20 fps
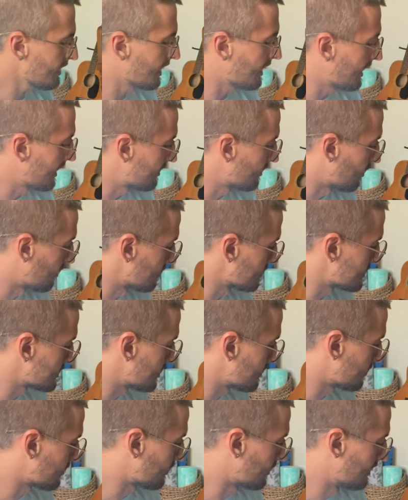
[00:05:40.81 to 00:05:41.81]
And
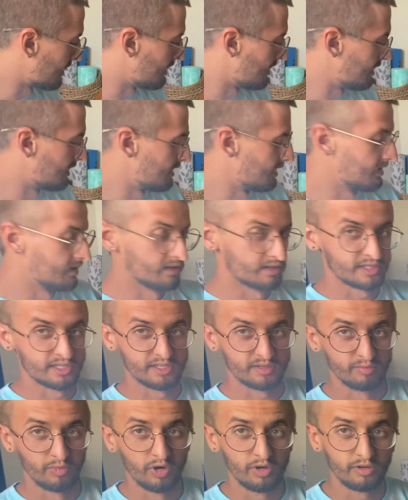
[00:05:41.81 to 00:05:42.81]
also,
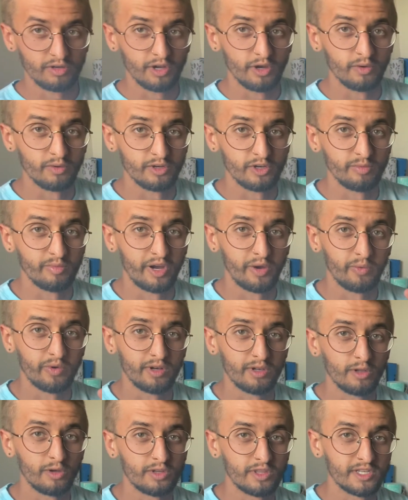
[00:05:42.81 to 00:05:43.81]
small note, you might want to
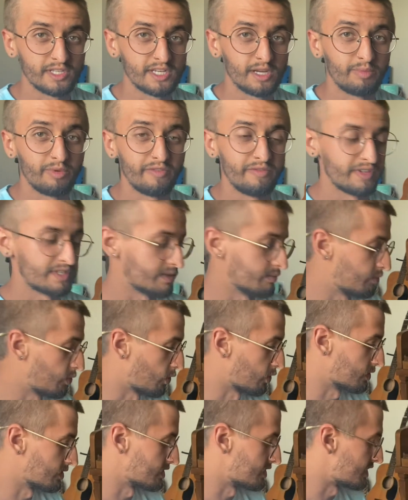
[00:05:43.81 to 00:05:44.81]
look this up if it's
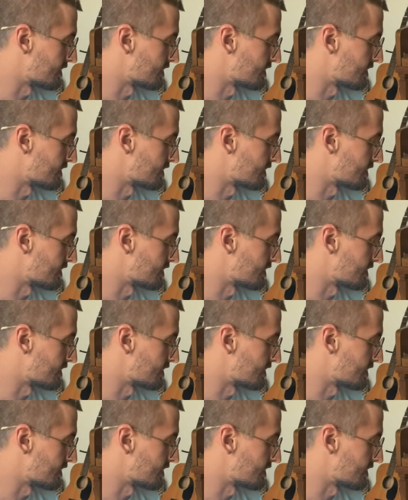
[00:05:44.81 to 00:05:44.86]
important to